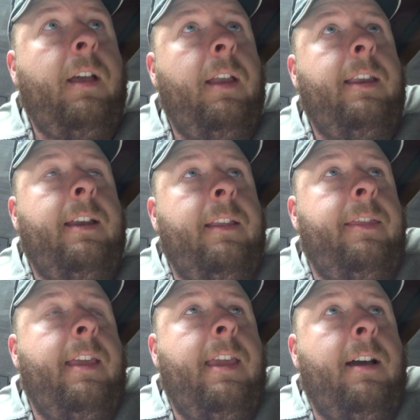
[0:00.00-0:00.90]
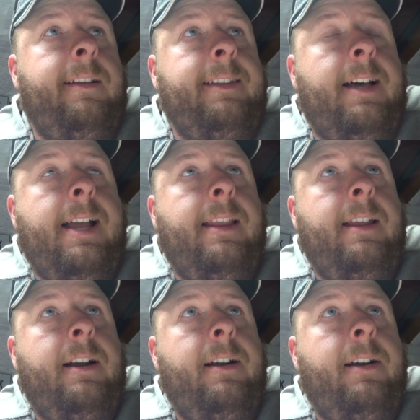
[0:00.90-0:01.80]
I did a thingy online
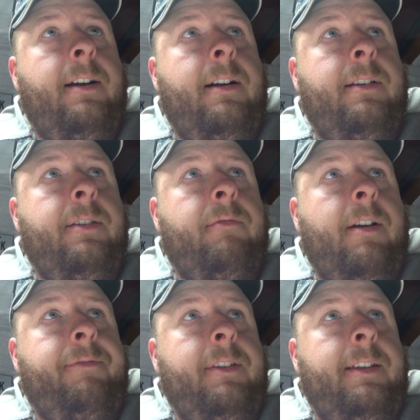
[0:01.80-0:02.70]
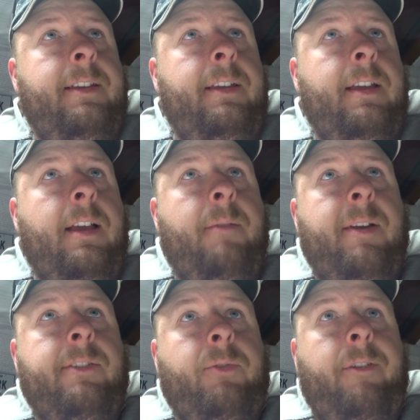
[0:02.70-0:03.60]
there to roughly how
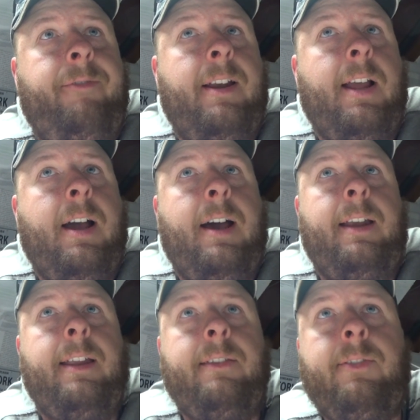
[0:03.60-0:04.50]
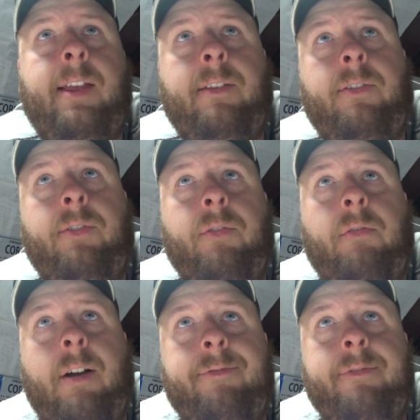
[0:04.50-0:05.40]
many square feet I got, and it says so
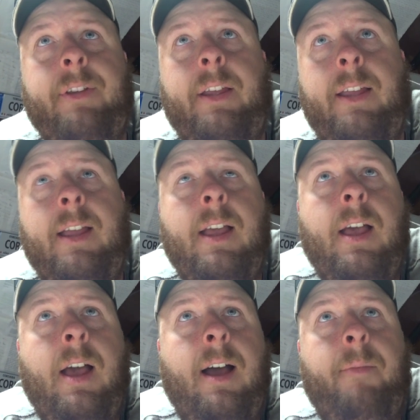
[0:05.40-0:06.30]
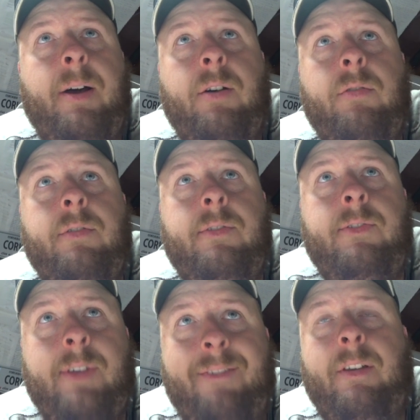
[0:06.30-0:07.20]
roughly about
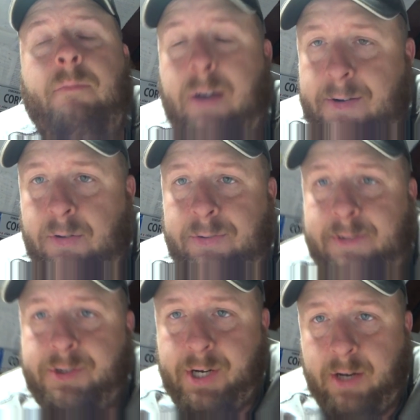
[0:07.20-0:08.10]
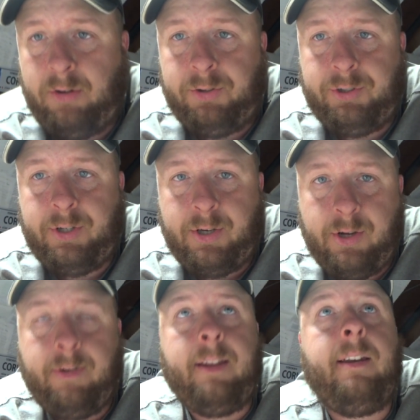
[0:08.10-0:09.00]
seven bundles of shingles should
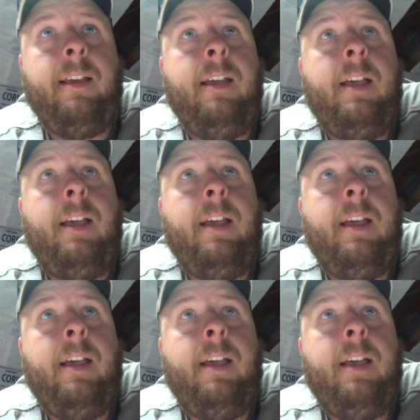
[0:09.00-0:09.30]
do it,